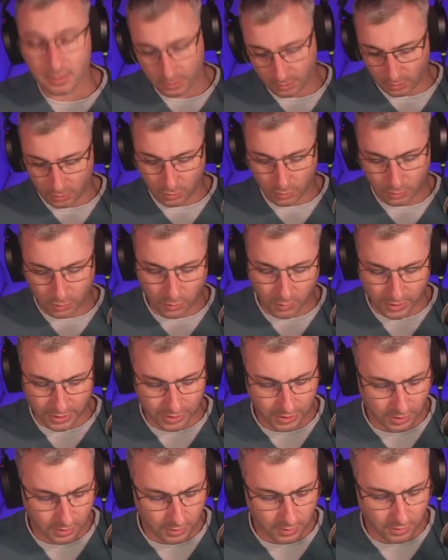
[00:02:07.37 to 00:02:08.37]
good
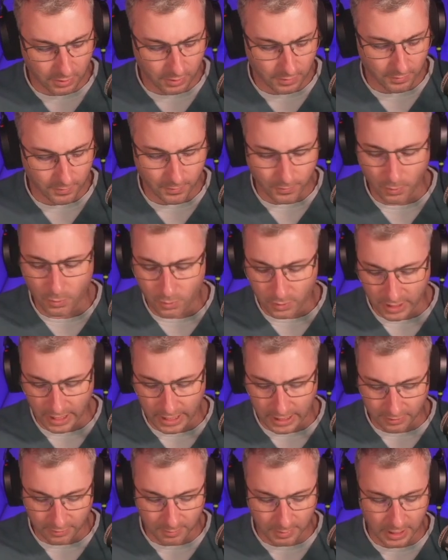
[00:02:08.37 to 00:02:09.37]
question for
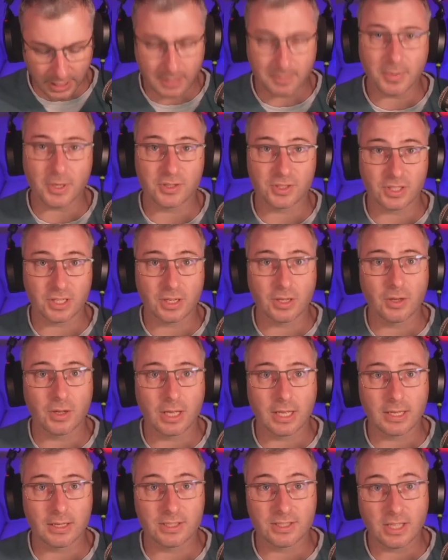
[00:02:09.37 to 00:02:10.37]
KFP because it
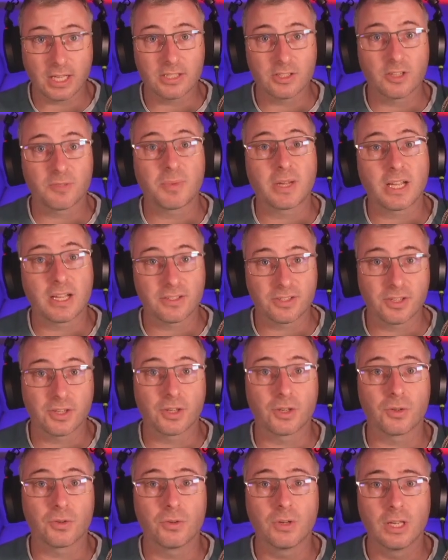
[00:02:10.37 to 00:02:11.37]
starts off by asking
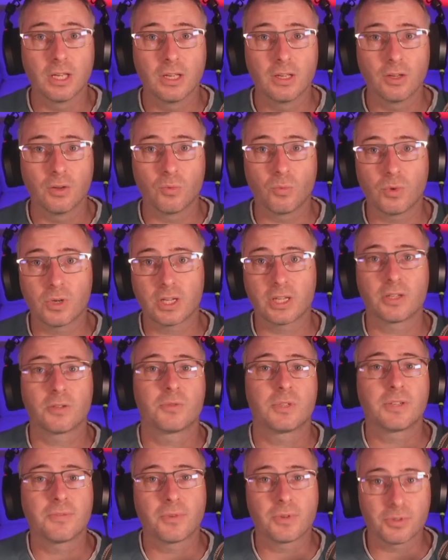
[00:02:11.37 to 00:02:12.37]
you what are your
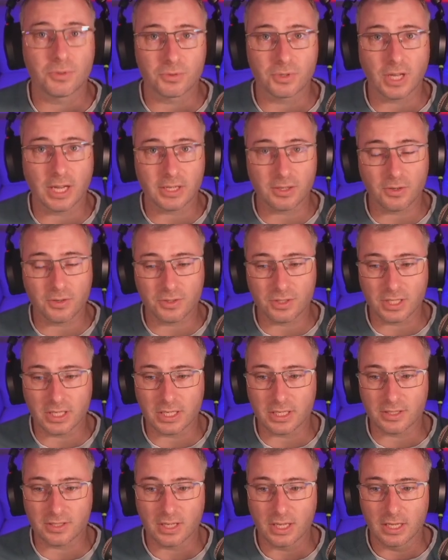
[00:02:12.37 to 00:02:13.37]
differential
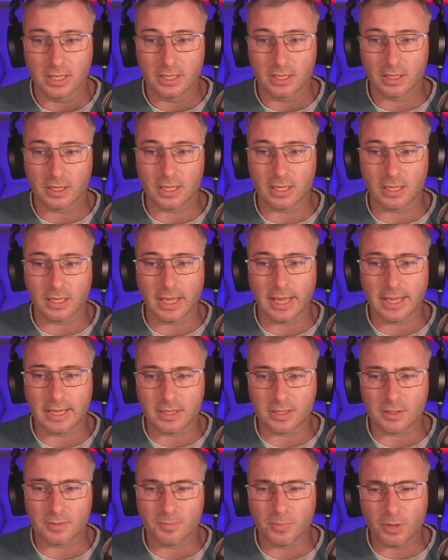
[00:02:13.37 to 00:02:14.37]
diagnoses,
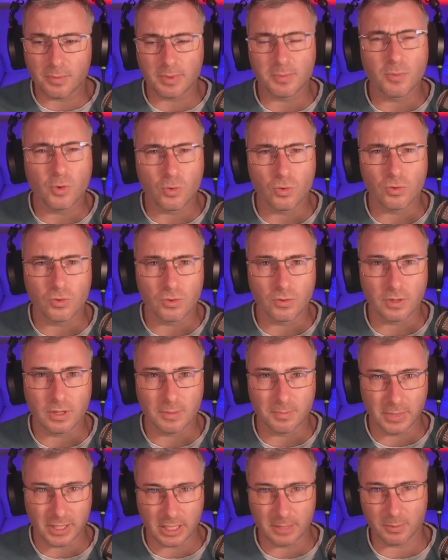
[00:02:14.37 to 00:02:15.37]
and probably more
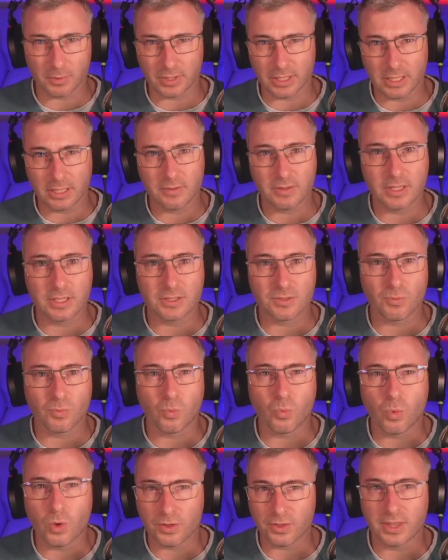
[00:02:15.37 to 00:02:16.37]
applicable here is
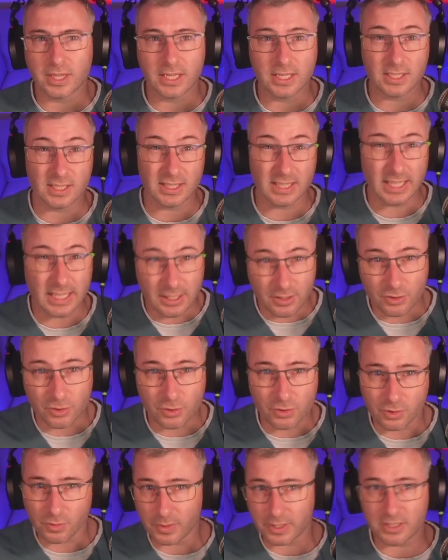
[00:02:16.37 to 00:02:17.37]
what things lead you
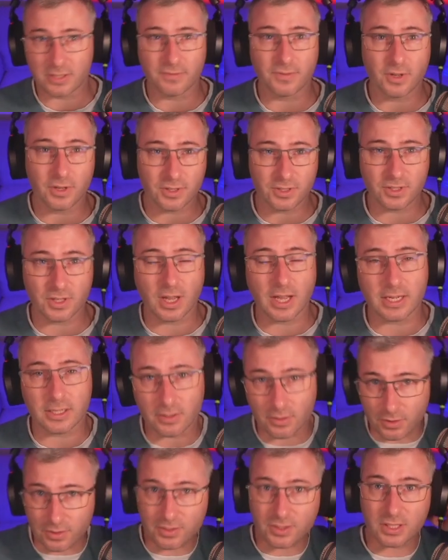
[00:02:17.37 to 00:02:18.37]
to each of those
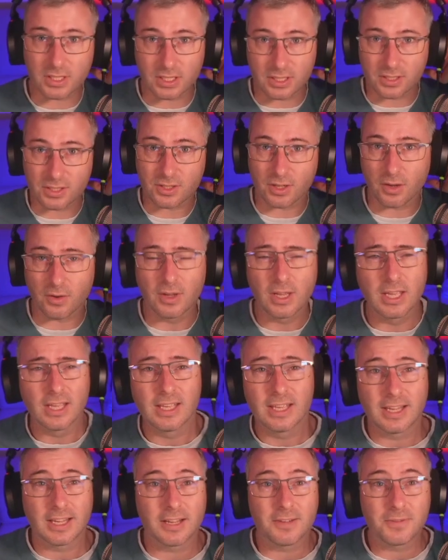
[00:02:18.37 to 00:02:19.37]
diagnoses. So,
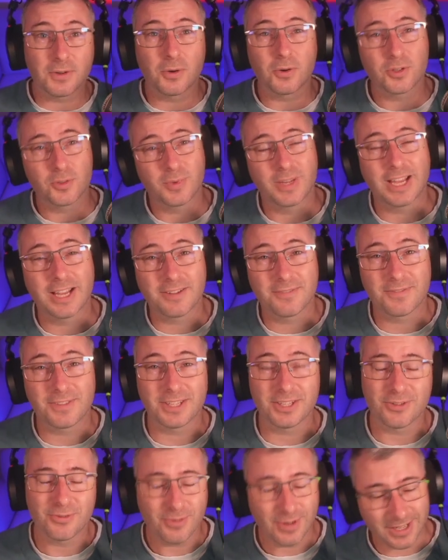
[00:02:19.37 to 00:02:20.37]
of course, we have
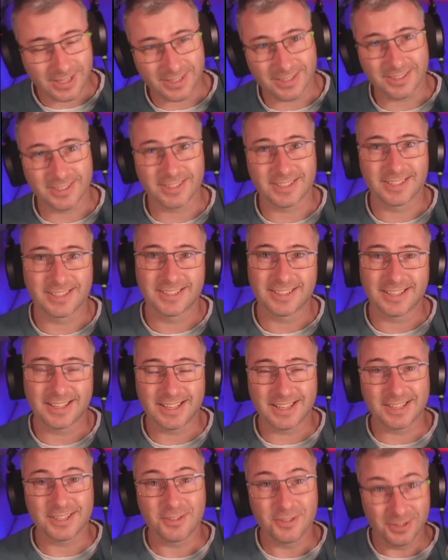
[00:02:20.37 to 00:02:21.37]
the dreaded
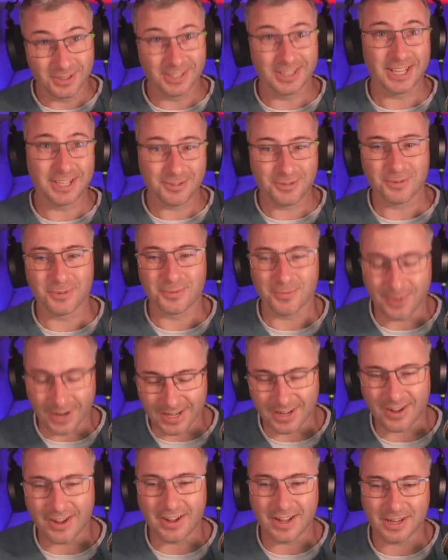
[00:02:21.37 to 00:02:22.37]
unilateral
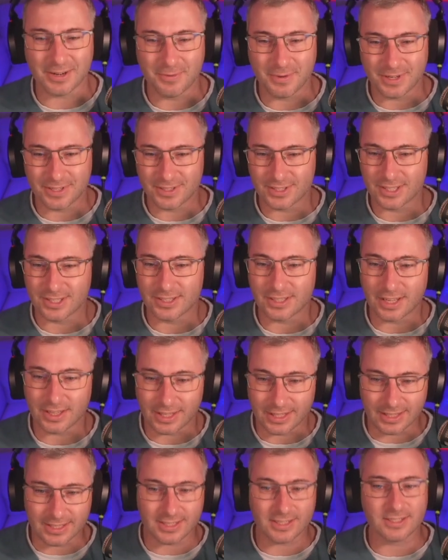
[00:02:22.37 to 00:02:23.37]
red eye question. I
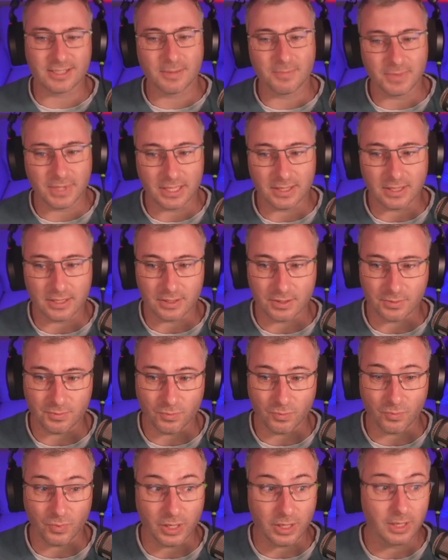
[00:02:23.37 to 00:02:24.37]
think this is something that
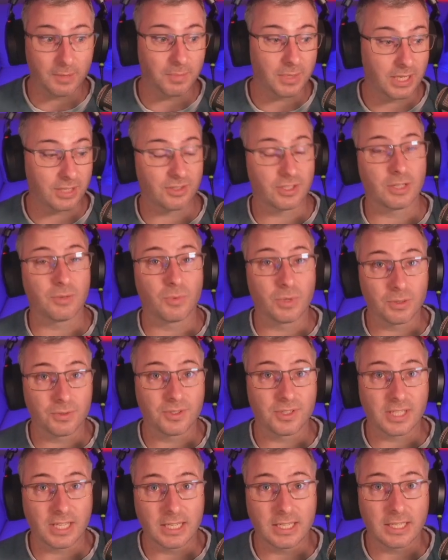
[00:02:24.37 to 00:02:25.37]
we potentially will
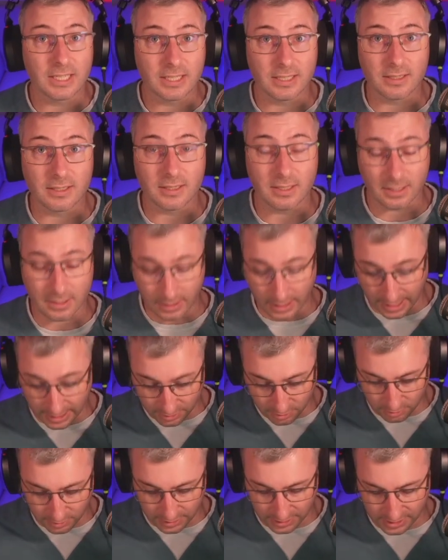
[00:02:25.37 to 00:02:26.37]
see in
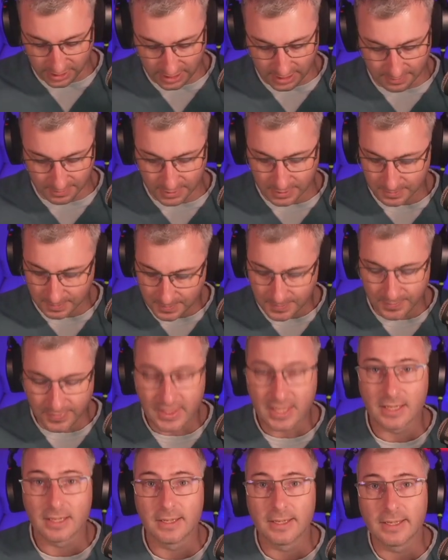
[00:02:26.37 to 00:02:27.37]
actual exams.
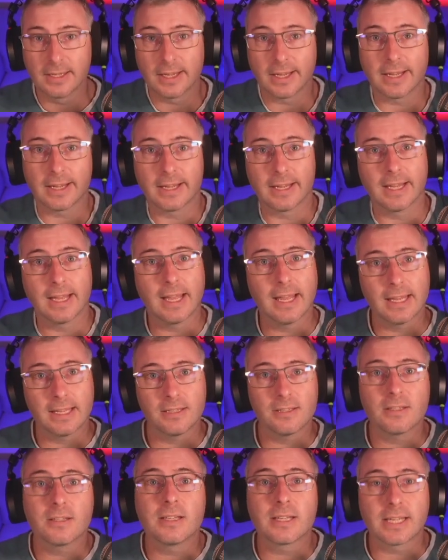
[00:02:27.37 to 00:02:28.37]

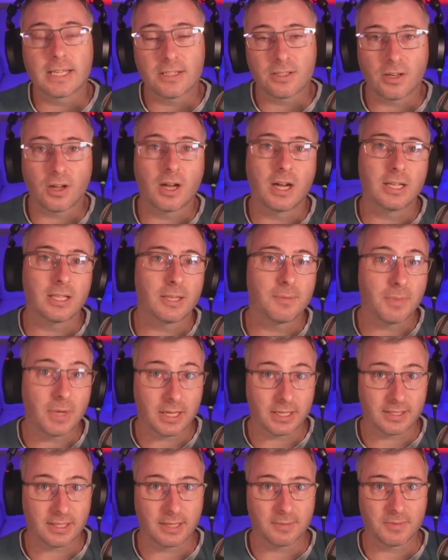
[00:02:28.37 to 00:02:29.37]
And again, to highlight my
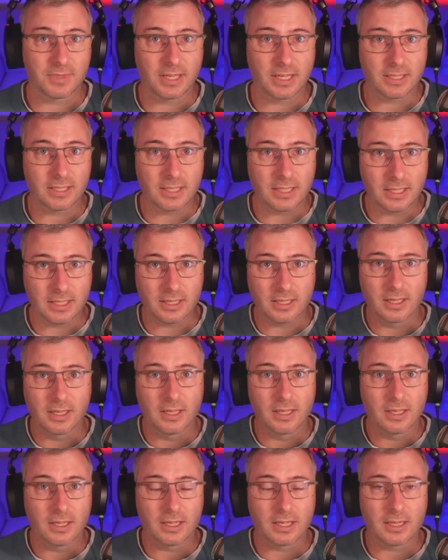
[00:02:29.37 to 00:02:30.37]
exam technique,
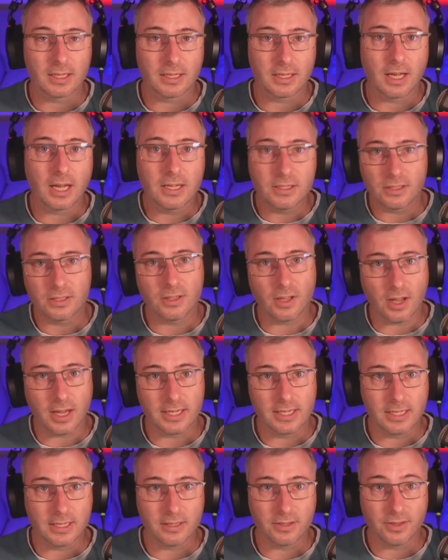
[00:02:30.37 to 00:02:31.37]

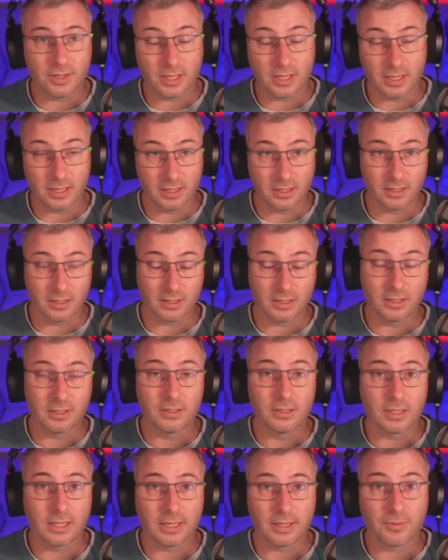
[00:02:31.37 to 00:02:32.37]
underlining the
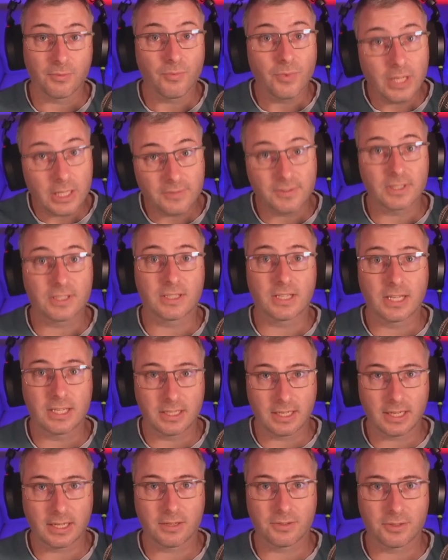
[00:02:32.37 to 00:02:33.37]
relevant
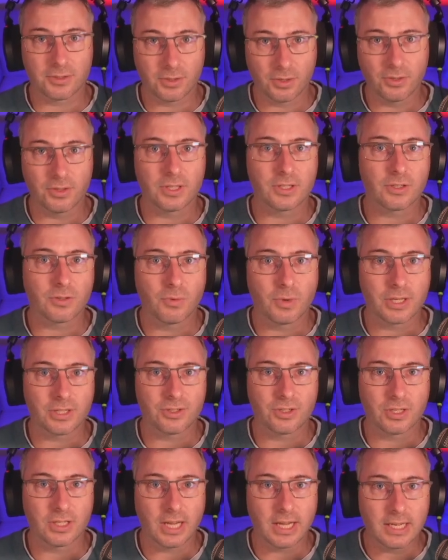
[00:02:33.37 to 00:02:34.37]
details to this
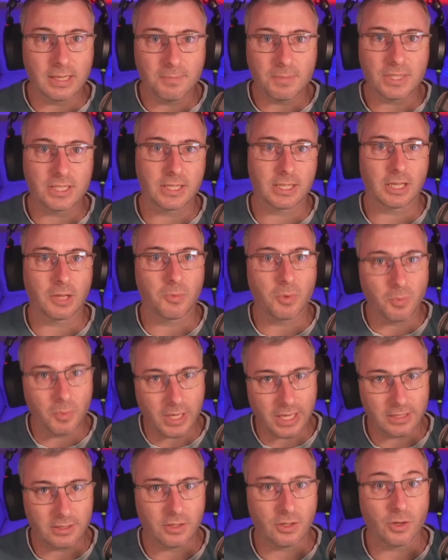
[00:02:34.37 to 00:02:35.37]
question, and in particular when we
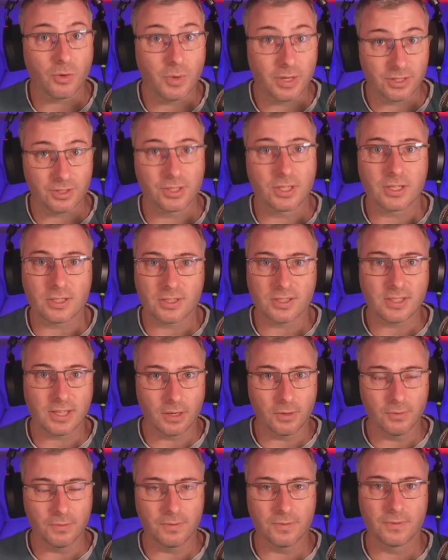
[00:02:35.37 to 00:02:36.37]
get to the question
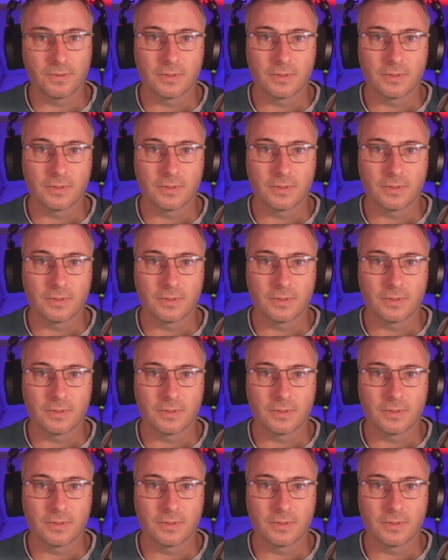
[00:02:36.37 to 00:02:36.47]
itself,